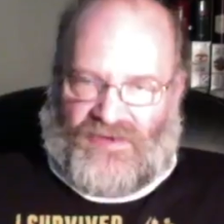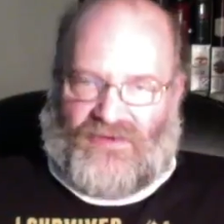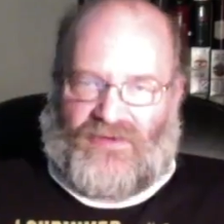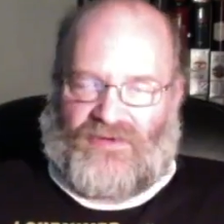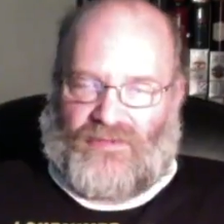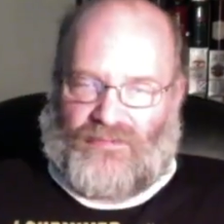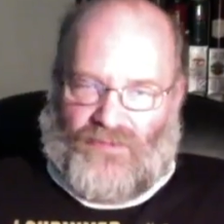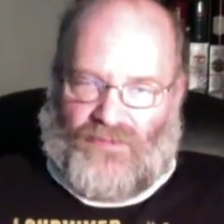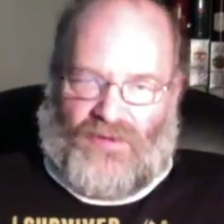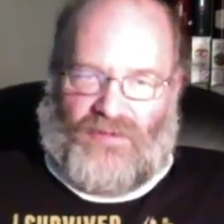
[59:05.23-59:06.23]
could get
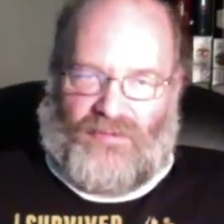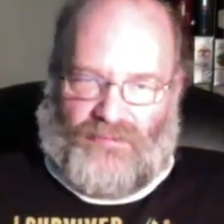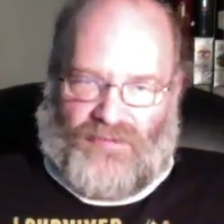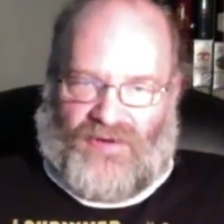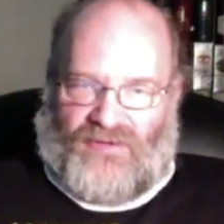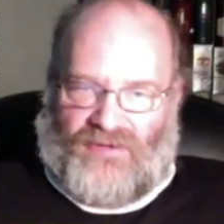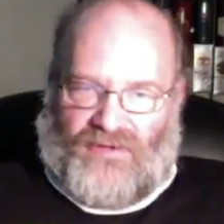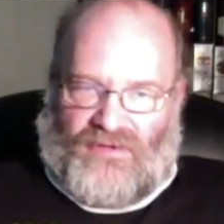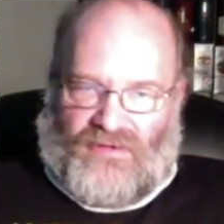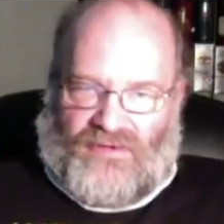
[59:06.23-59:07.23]
more, but
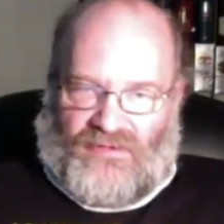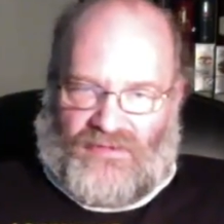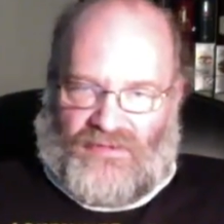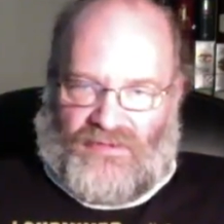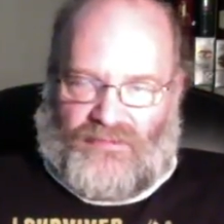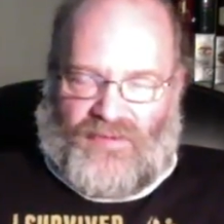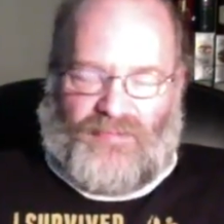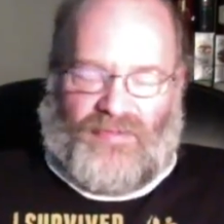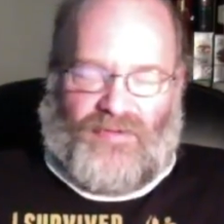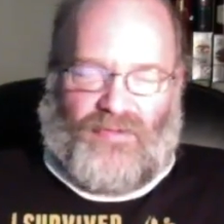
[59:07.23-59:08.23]

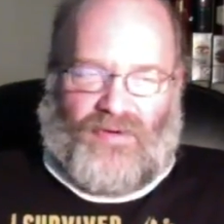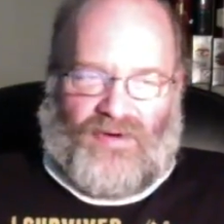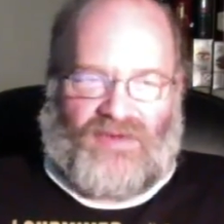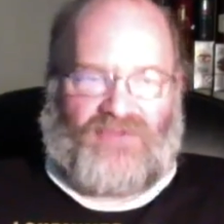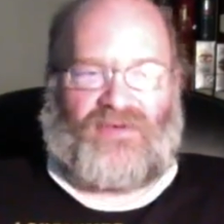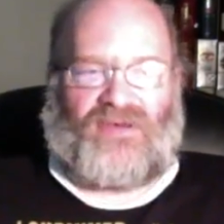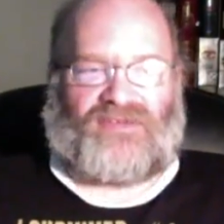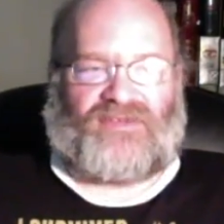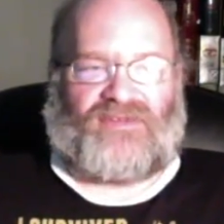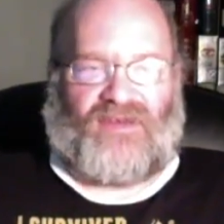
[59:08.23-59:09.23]
people who are
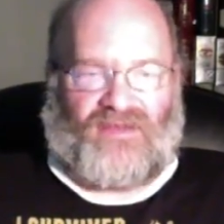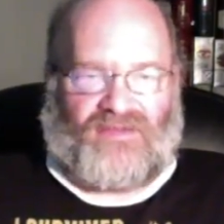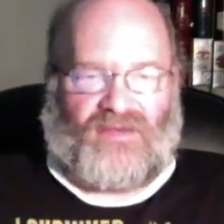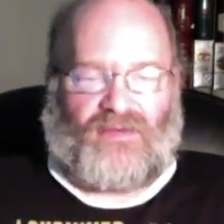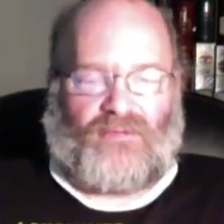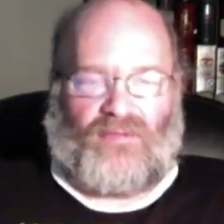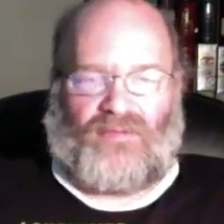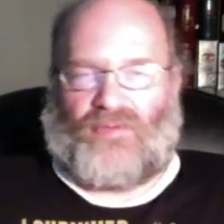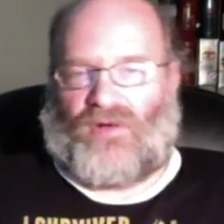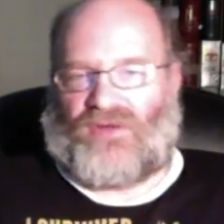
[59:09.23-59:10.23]
interested, I think, will
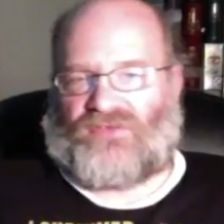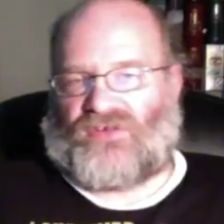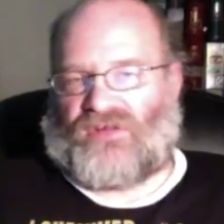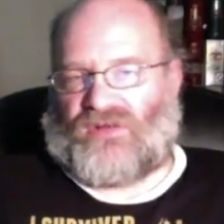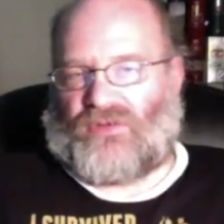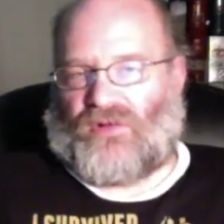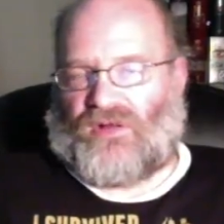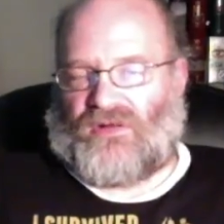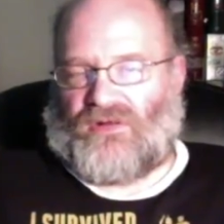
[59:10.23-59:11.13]
be watching anyway.